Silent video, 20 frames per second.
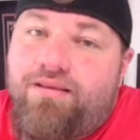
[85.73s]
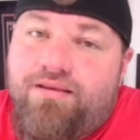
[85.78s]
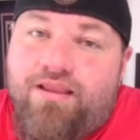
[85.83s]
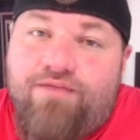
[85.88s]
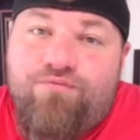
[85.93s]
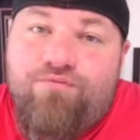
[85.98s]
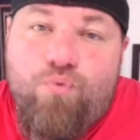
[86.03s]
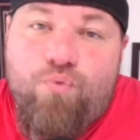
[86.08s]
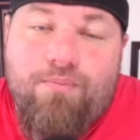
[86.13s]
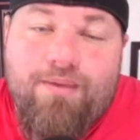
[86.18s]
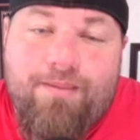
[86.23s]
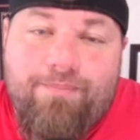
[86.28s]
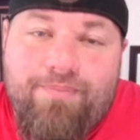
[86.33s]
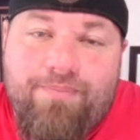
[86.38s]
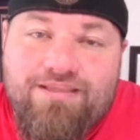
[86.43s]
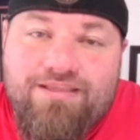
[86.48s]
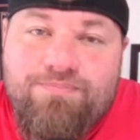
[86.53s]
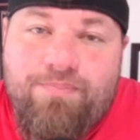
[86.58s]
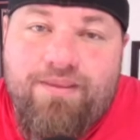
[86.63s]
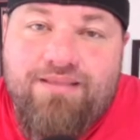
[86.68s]
Now, if you want my
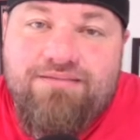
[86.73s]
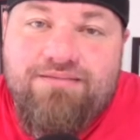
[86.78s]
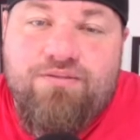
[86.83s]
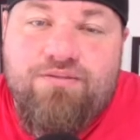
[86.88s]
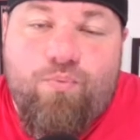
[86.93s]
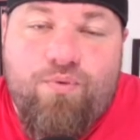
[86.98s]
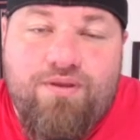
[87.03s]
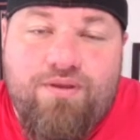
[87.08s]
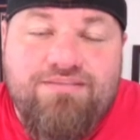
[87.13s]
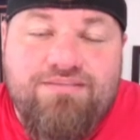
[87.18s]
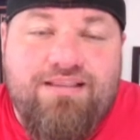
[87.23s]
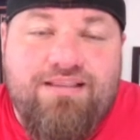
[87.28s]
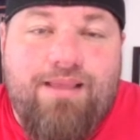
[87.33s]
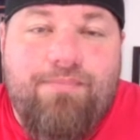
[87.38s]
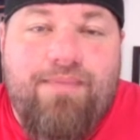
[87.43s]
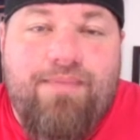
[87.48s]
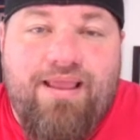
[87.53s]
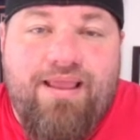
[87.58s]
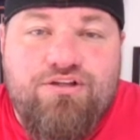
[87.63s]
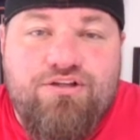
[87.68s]
best bets, the ones that
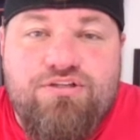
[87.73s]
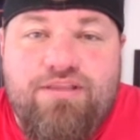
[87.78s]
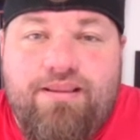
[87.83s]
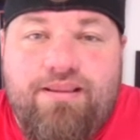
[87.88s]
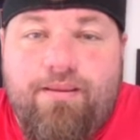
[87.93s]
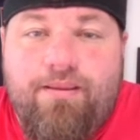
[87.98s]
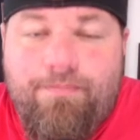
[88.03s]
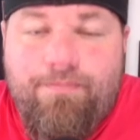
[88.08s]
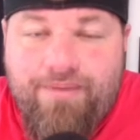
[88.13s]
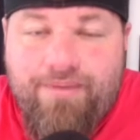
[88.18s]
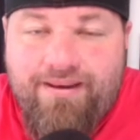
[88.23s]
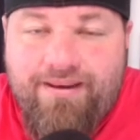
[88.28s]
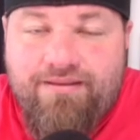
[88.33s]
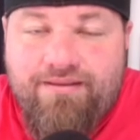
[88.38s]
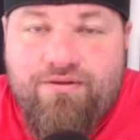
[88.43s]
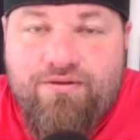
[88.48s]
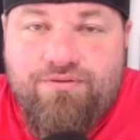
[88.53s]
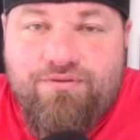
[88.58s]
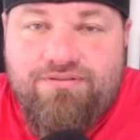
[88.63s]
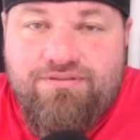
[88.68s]
I'm actually
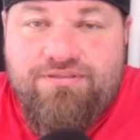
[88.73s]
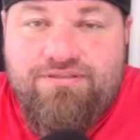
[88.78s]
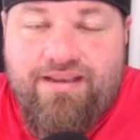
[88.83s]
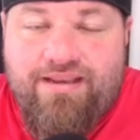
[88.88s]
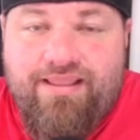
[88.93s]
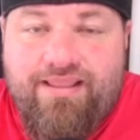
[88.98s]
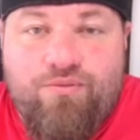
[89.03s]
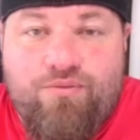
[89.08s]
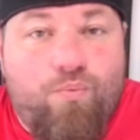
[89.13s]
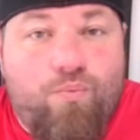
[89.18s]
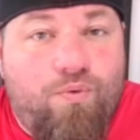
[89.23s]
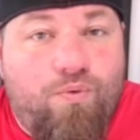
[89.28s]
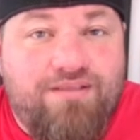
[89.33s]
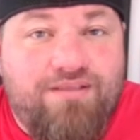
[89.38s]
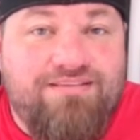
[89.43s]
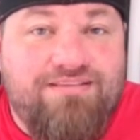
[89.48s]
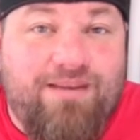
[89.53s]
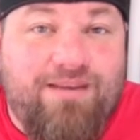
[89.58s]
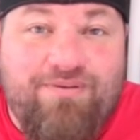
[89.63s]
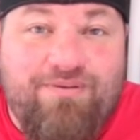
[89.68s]
betting on today, the
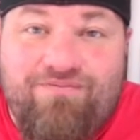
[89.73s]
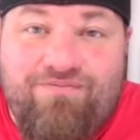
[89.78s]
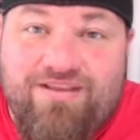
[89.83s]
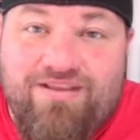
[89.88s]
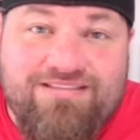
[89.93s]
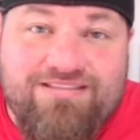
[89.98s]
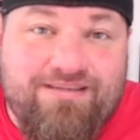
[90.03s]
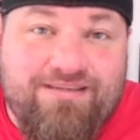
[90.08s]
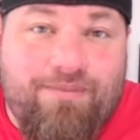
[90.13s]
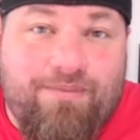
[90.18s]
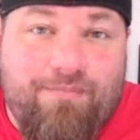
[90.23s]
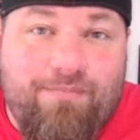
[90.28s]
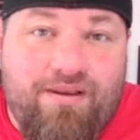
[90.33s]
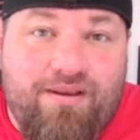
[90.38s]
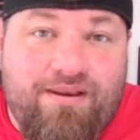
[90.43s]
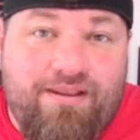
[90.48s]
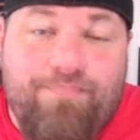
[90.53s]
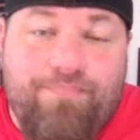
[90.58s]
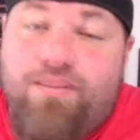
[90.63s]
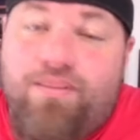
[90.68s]
ones that I'm investing my
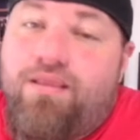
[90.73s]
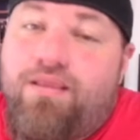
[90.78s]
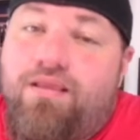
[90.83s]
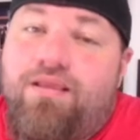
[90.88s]
money,